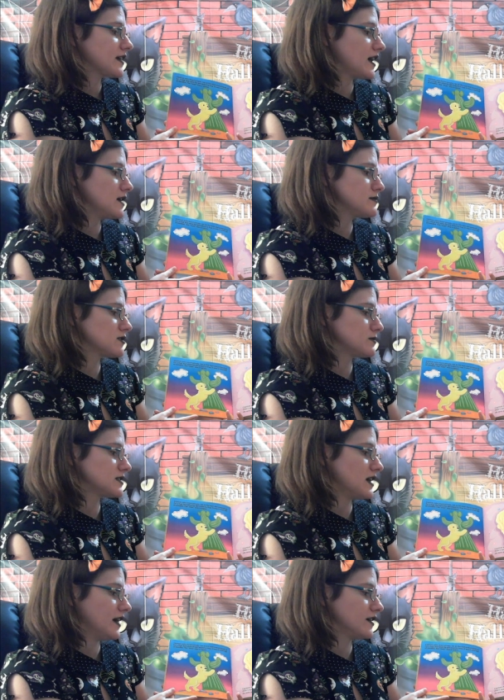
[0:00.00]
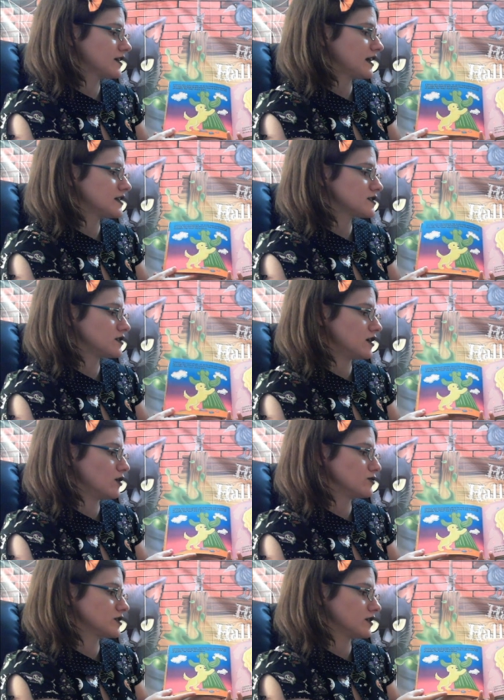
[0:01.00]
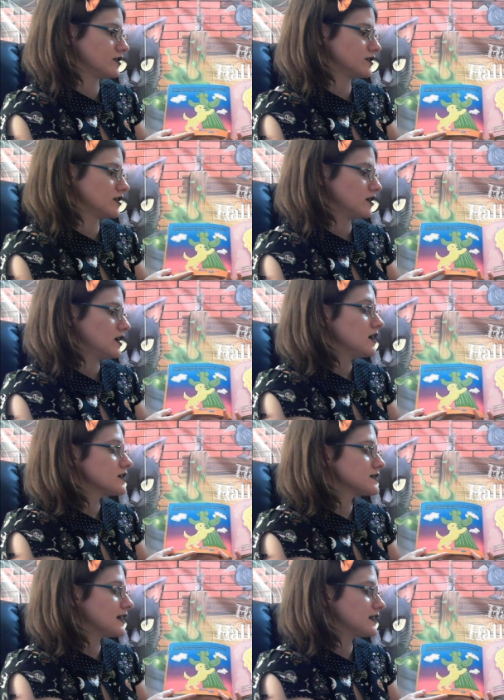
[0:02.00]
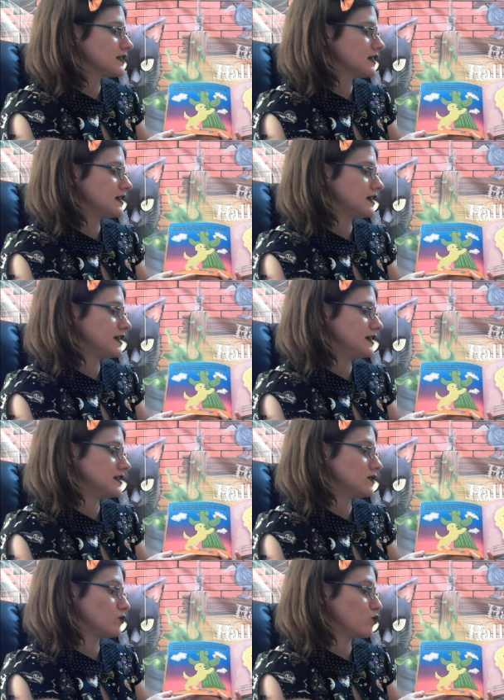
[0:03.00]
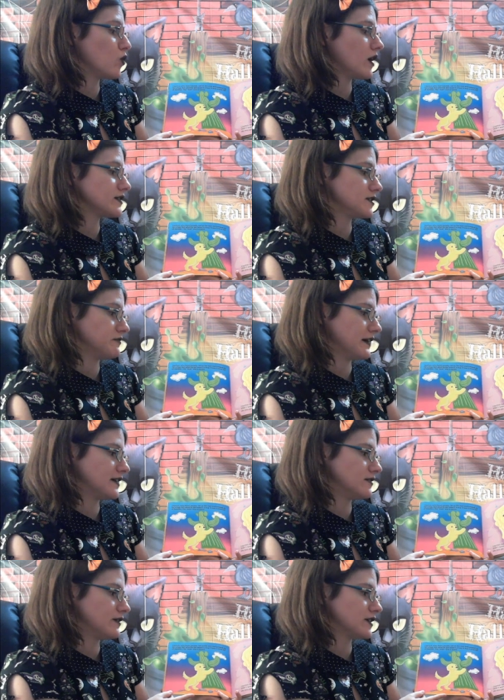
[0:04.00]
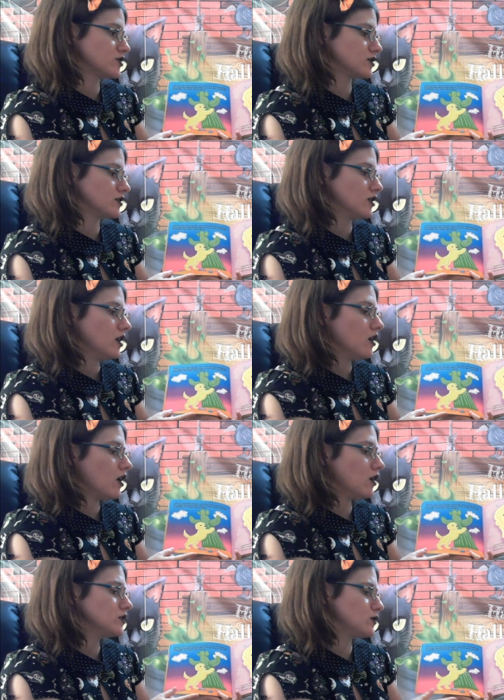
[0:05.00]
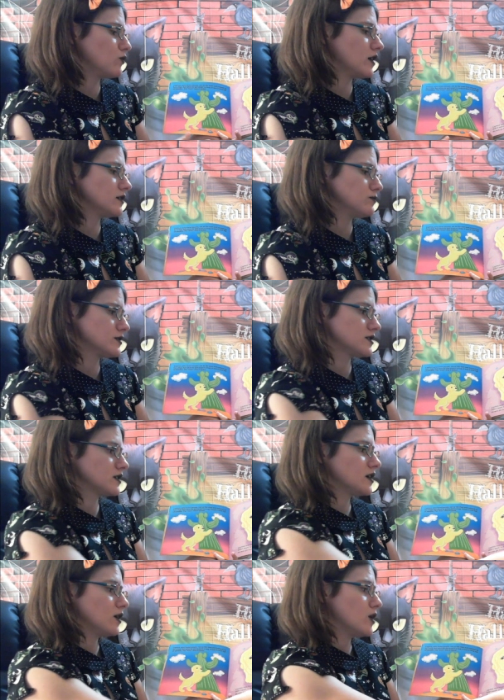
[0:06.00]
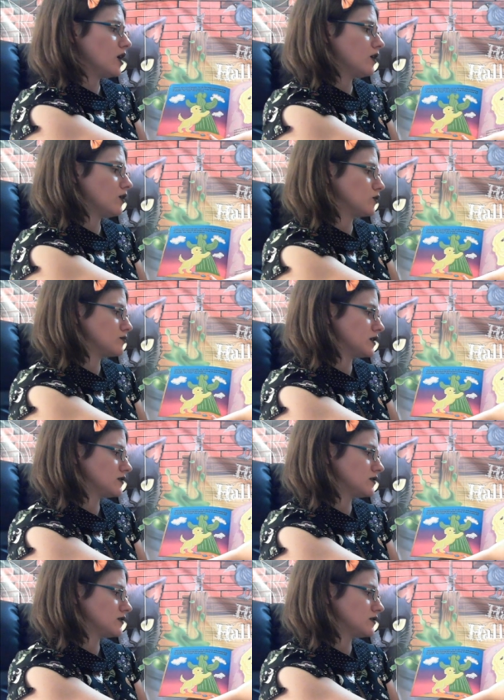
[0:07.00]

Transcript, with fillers: Caymus was tired and his nose hurt. Suddenly, he didn't want to find adventure. All he wanted was to go home.